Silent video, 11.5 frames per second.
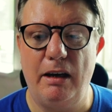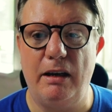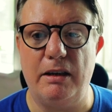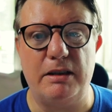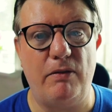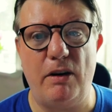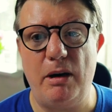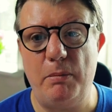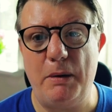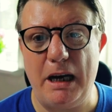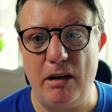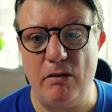And it's a very
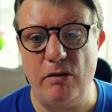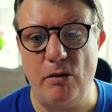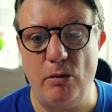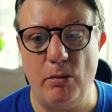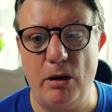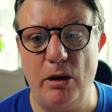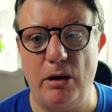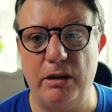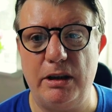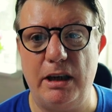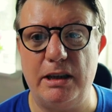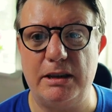powerful word,
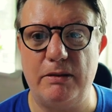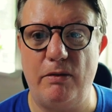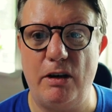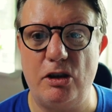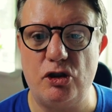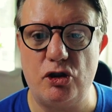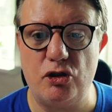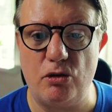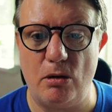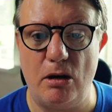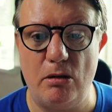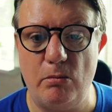and it's a very
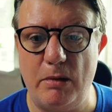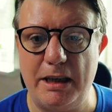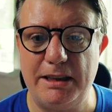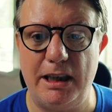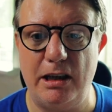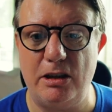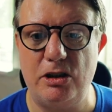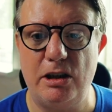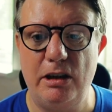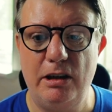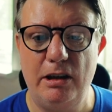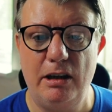strong message.
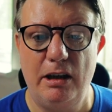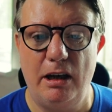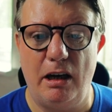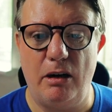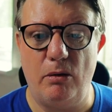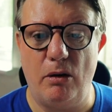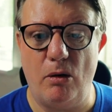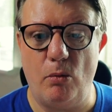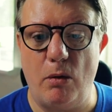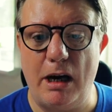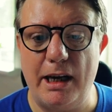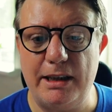And, and
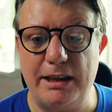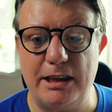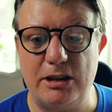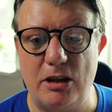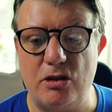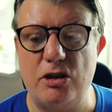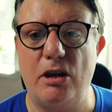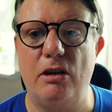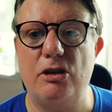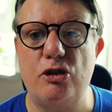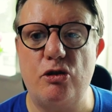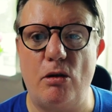why is it such
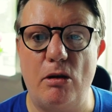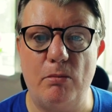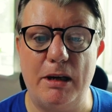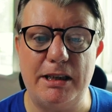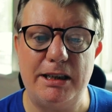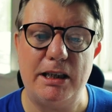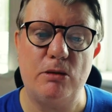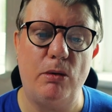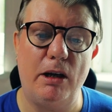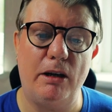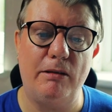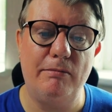a strong message?
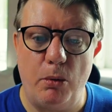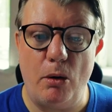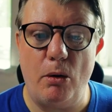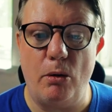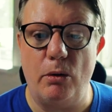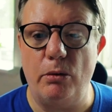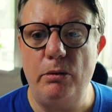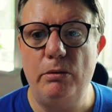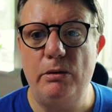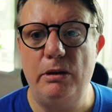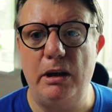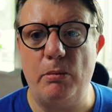Well, Paul,
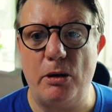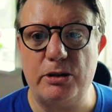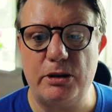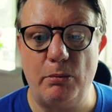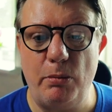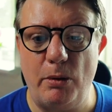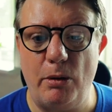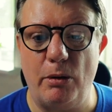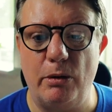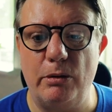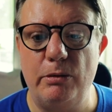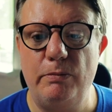the Apostle
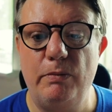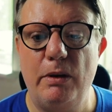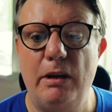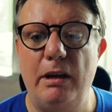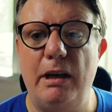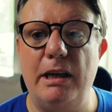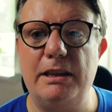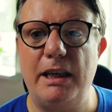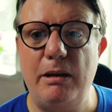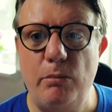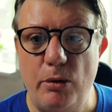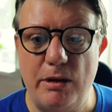Paul, he's
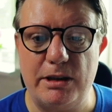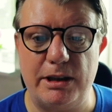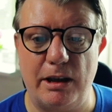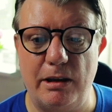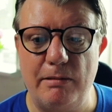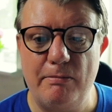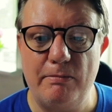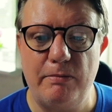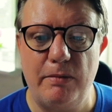in prison.